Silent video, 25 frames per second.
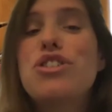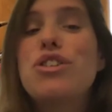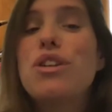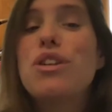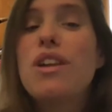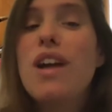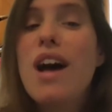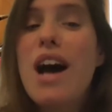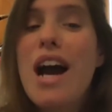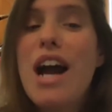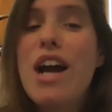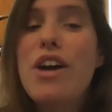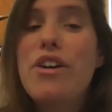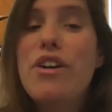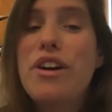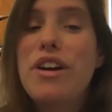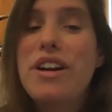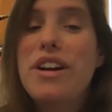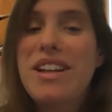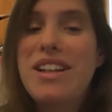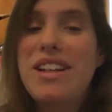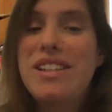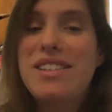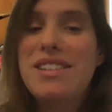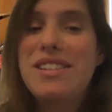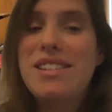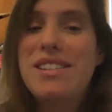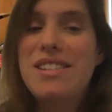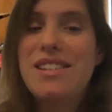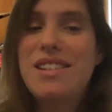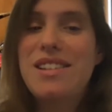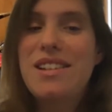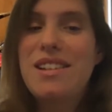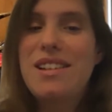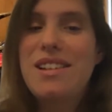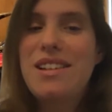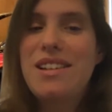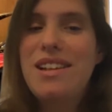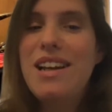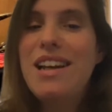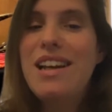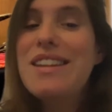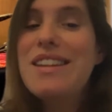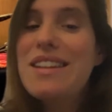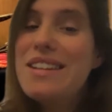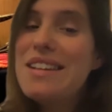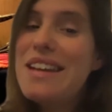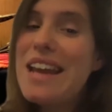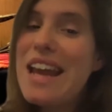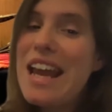hierarchies in
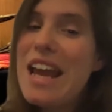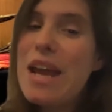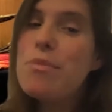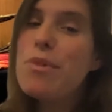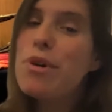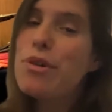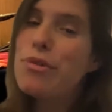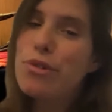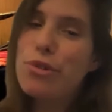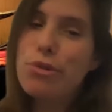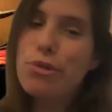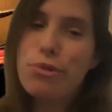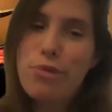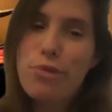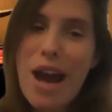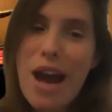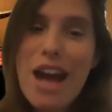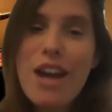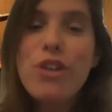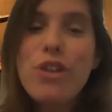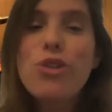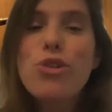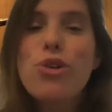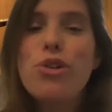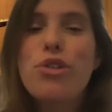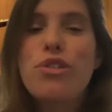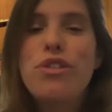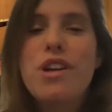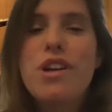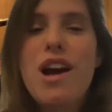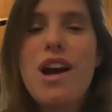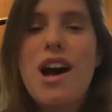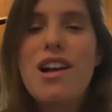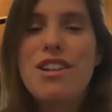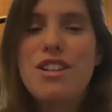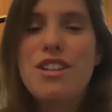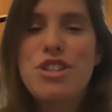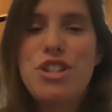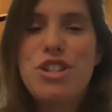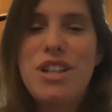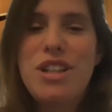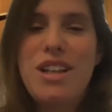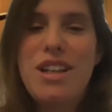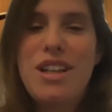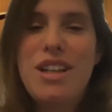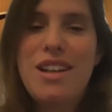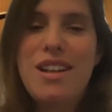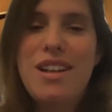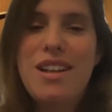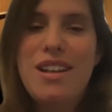the name of a radical theology
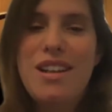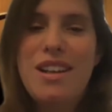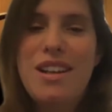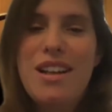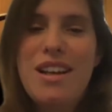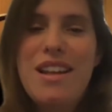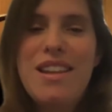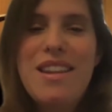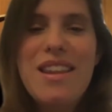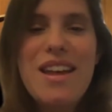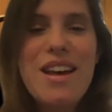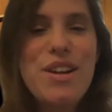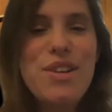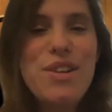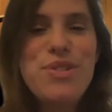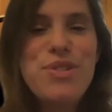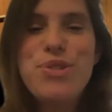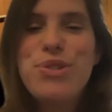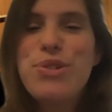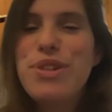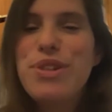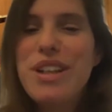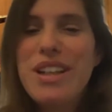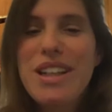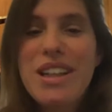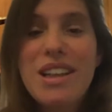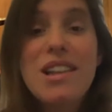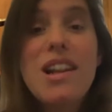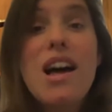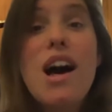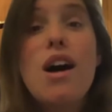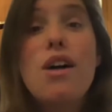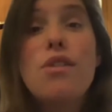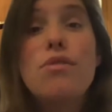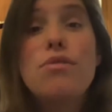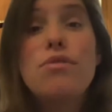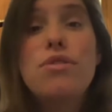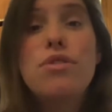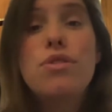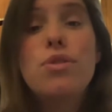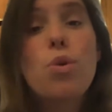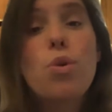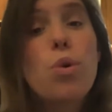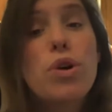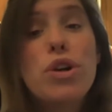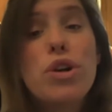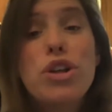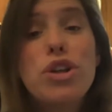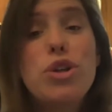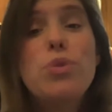that asserted love or
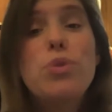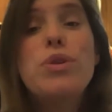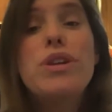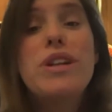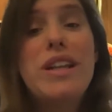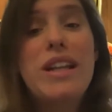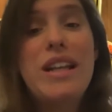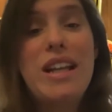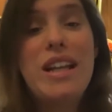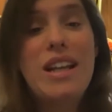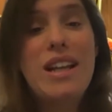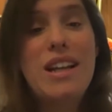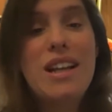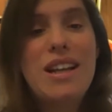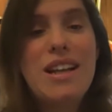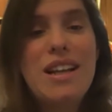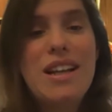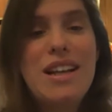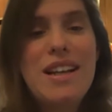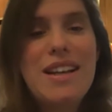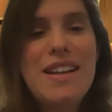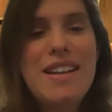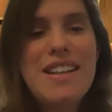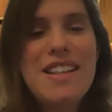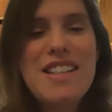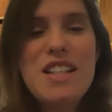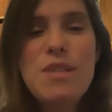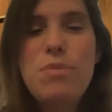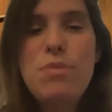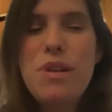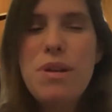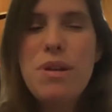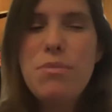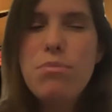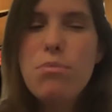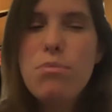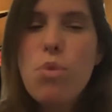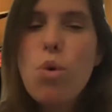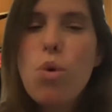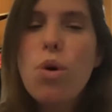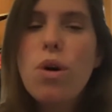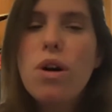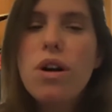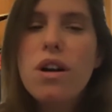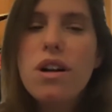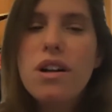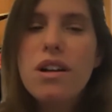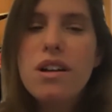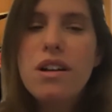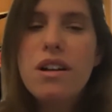unity to be
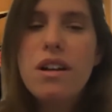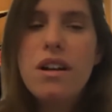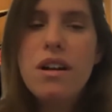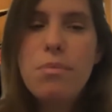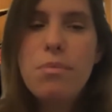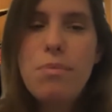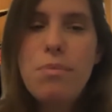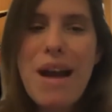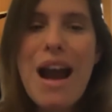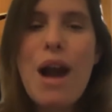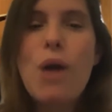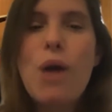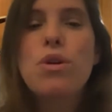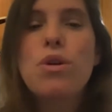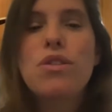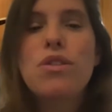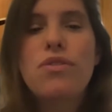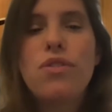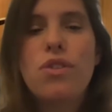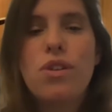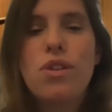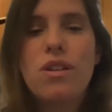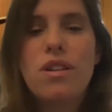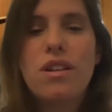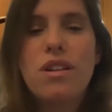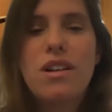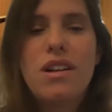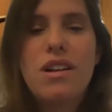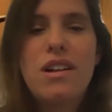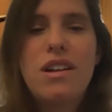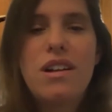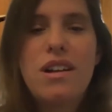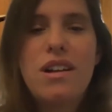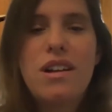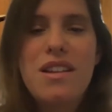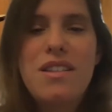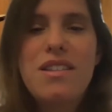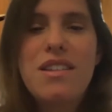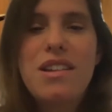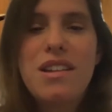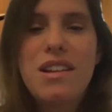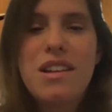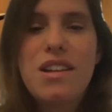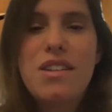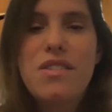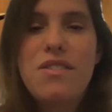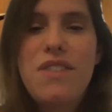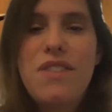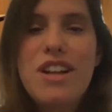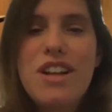more powerful than
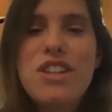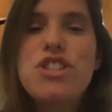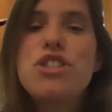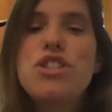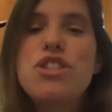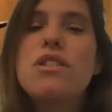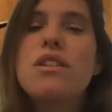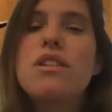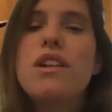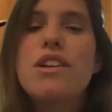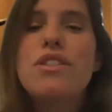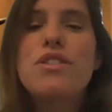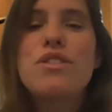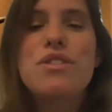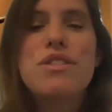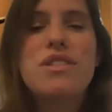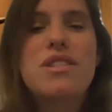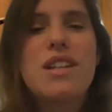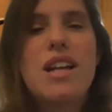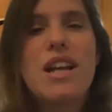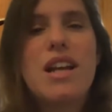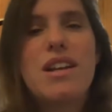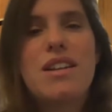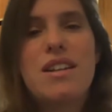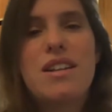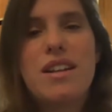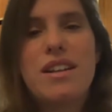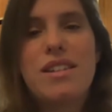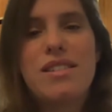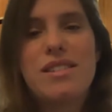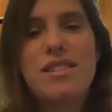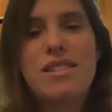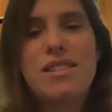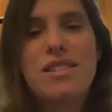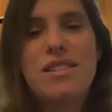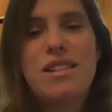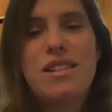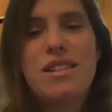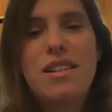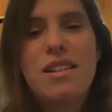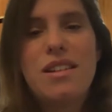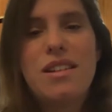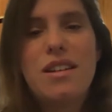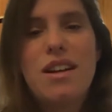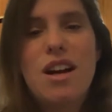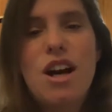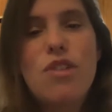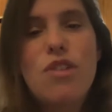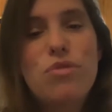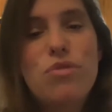conventional understandings
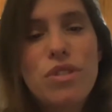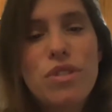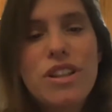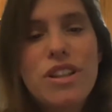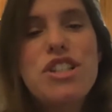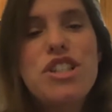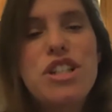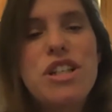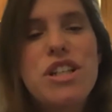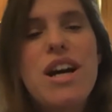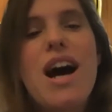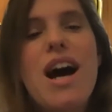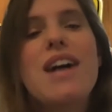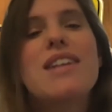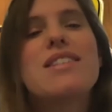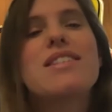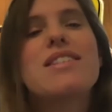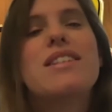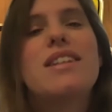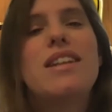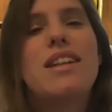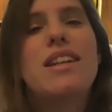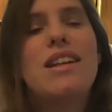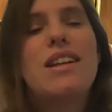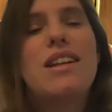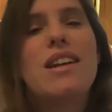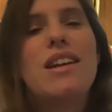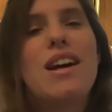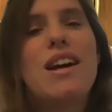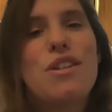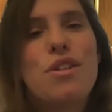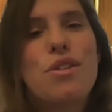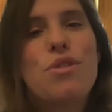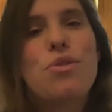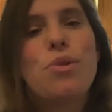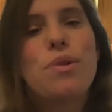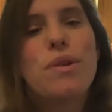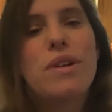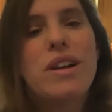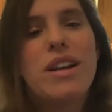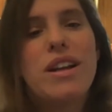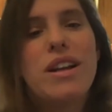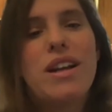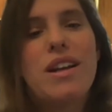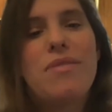of religiosity and authority.